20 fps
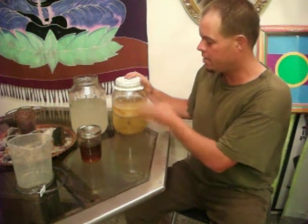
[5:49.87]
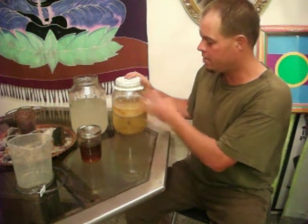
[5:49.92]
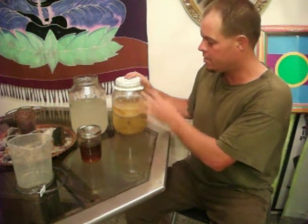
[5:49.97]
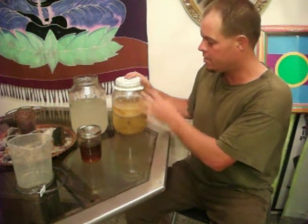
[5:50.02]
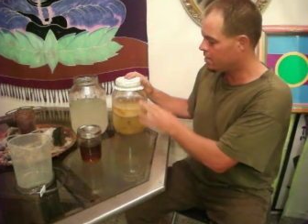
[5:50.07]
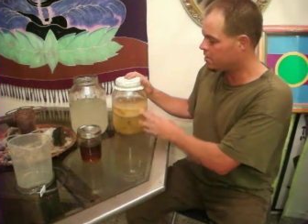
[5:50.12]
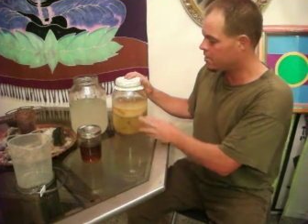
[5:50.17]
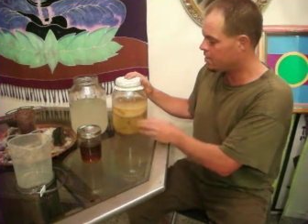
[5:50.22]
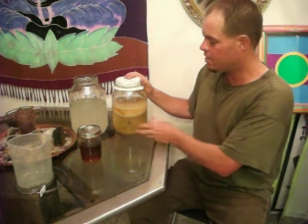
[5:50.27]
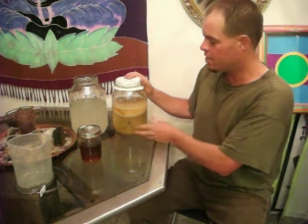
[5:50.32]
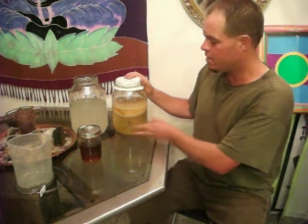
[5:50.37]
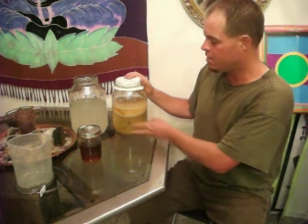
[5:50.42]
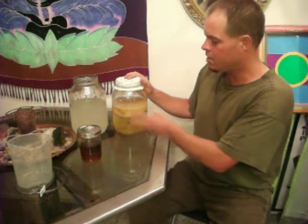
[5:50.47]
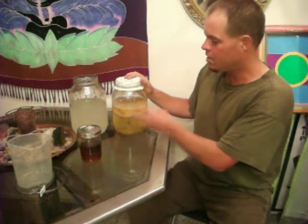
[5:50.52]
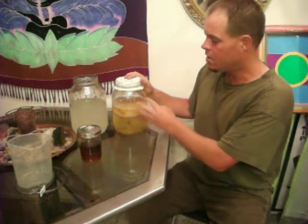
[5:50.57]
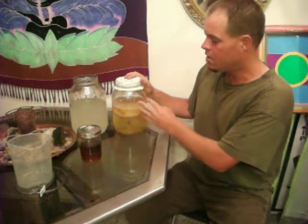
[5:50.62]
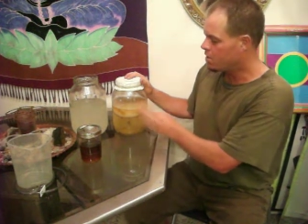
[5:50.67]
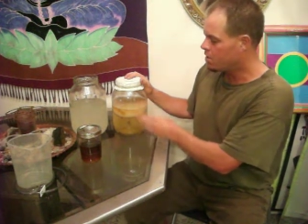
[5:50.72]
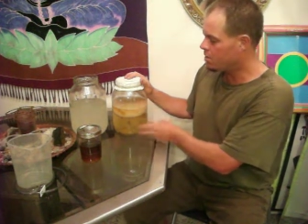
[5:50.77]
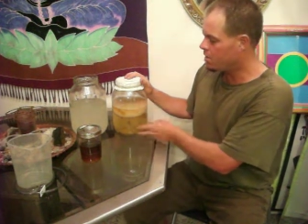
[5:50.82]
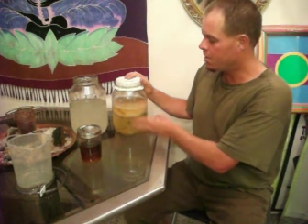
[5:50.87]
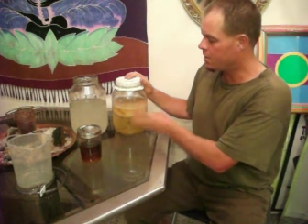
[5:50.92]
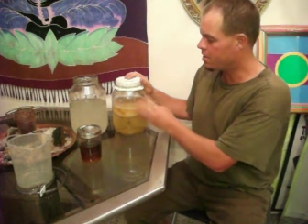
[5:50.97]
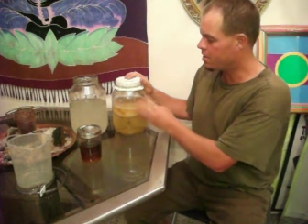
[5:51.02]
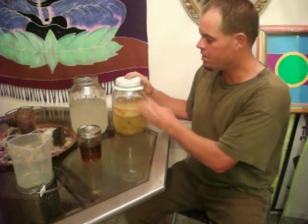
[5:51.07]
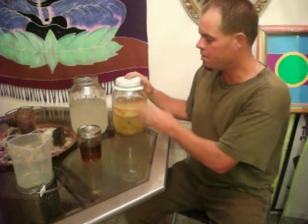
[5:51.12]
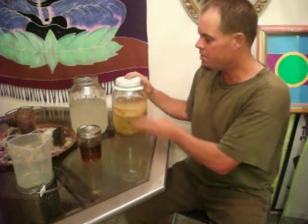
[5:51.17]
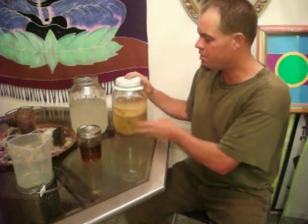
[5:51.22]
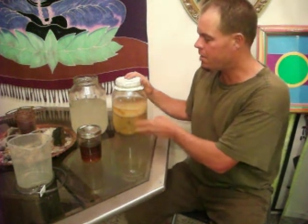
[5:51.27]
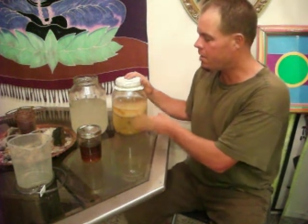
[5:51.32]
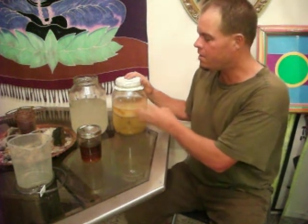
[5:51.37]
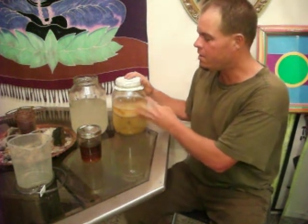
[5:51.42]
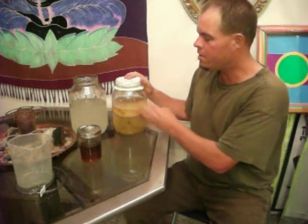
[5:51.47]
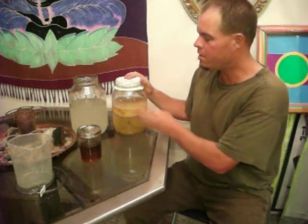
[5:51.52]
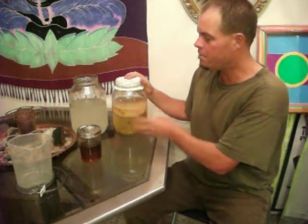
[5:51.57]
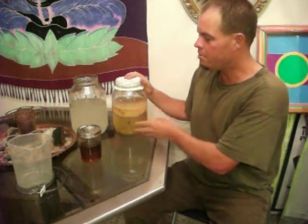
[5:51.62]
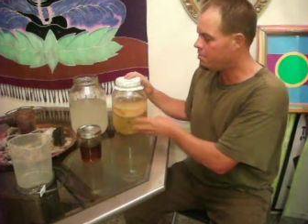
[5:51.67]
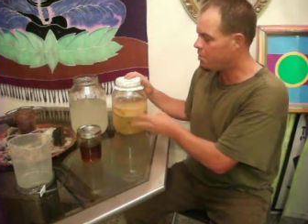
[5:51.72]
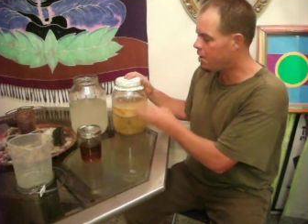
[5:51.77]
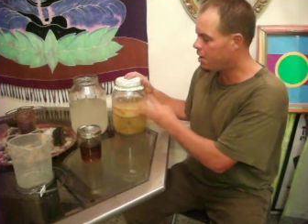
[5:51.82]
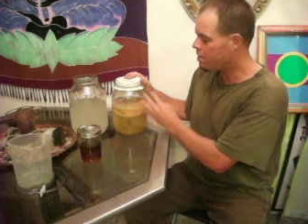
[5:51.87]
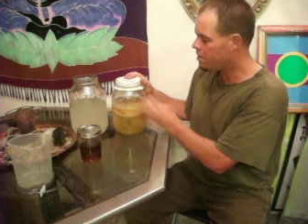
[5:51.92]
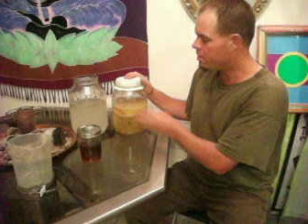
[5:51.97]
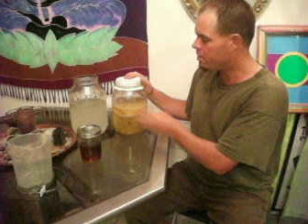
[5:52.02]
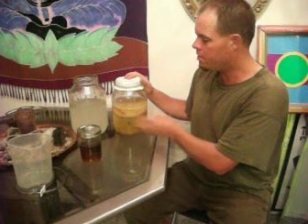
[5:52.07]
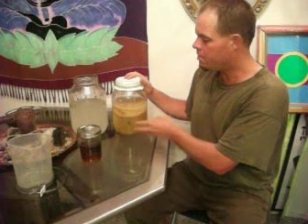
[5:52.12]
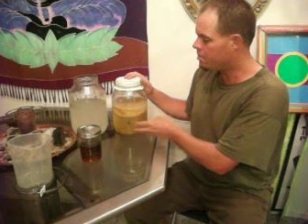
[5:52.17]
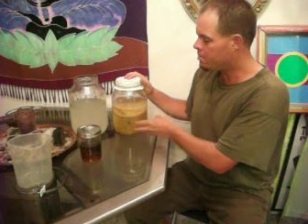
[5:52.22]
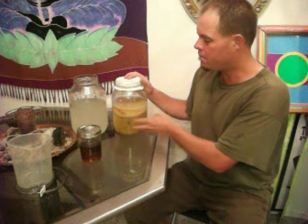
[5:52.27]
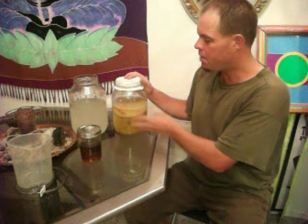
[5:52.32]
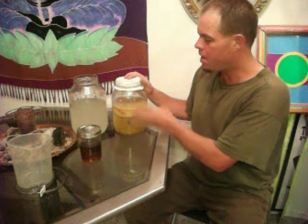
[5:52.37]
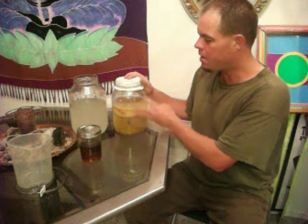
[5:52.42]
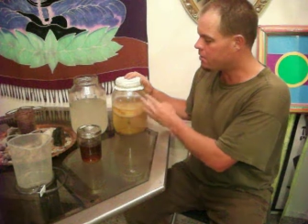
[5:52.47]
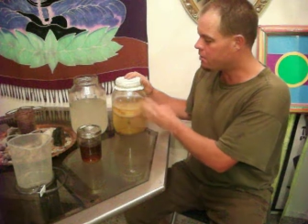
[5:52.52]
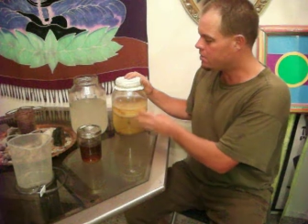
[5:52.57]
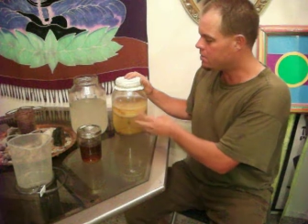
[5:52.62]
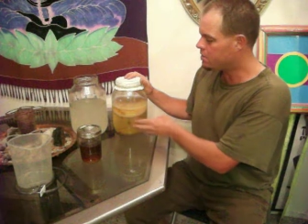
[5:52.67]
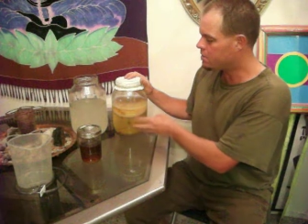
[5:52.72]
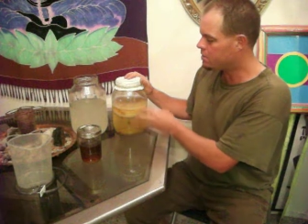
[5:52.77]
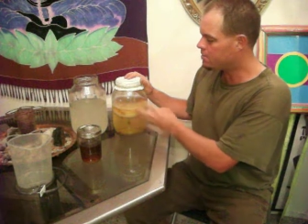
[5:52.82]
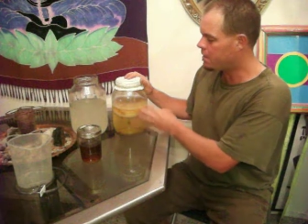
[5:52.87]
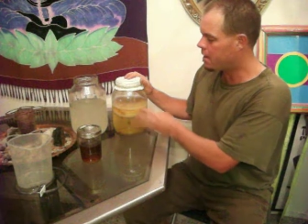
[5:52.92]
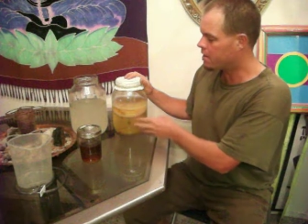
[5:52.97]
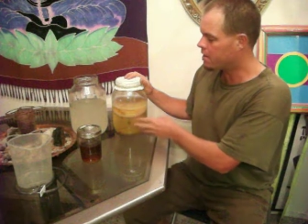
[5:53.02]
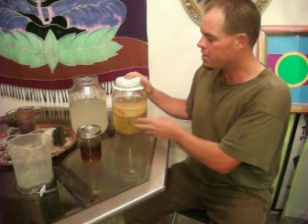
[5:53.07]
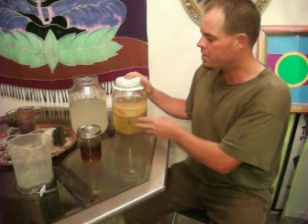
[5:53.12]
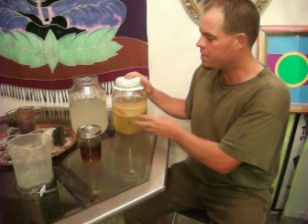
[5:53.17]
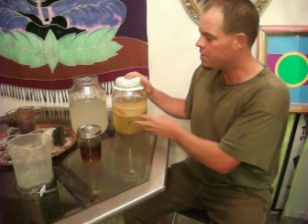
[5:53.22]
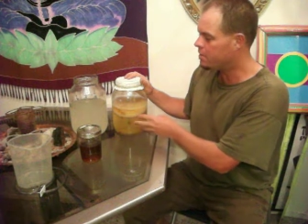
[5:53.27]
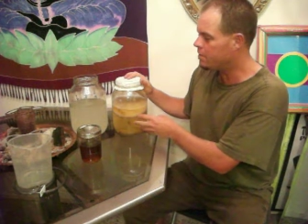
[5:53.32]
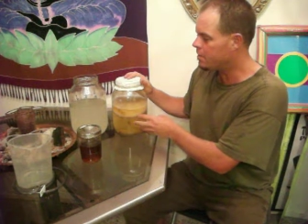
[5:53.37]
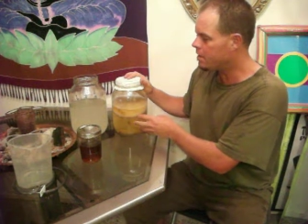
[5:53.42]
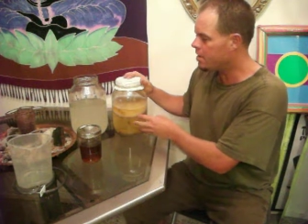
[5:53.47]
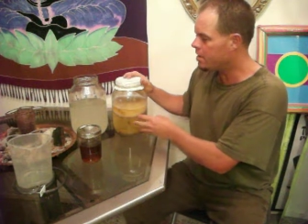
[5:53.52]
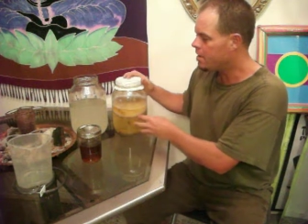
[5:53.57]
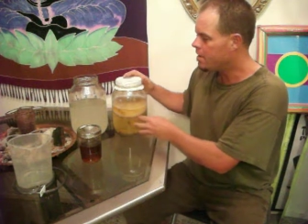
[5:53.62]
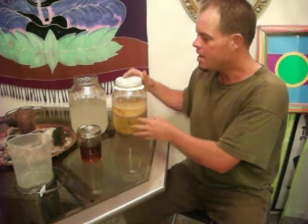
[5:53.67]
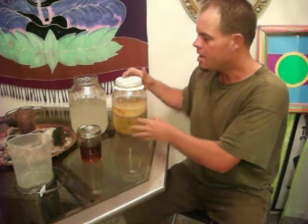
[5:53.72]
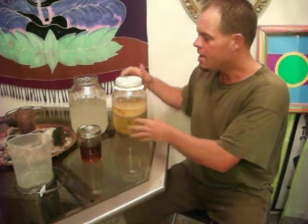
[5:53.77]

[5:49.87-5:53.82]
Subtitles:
This is going to create the friendly beneficial bacteria.